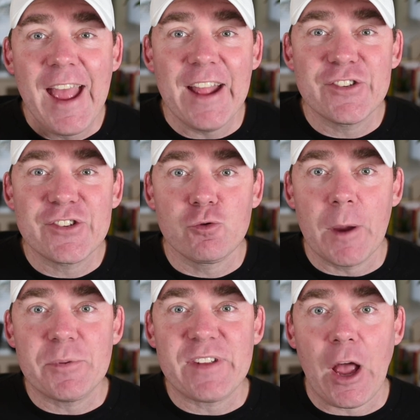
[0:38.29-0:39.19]
and
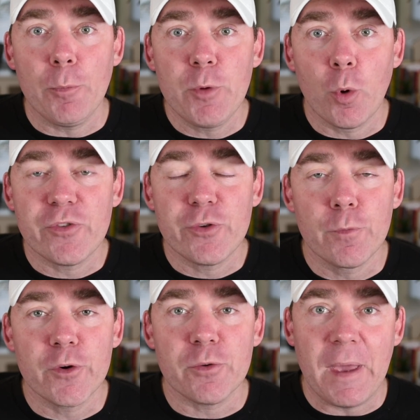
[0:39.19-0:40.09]
scripts to help your
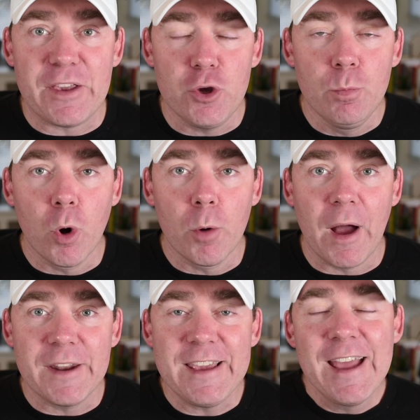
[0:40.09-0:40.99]
servers make you more
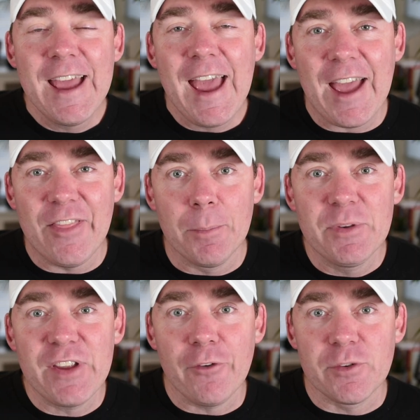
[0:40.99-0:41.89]
money and
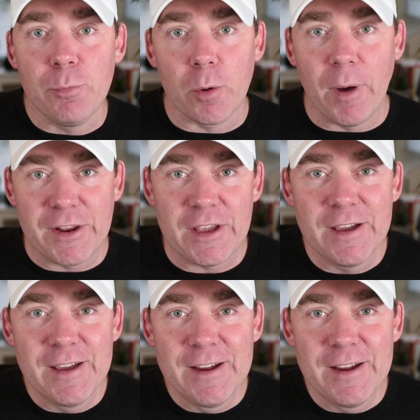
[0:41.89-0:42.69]
themselves more money.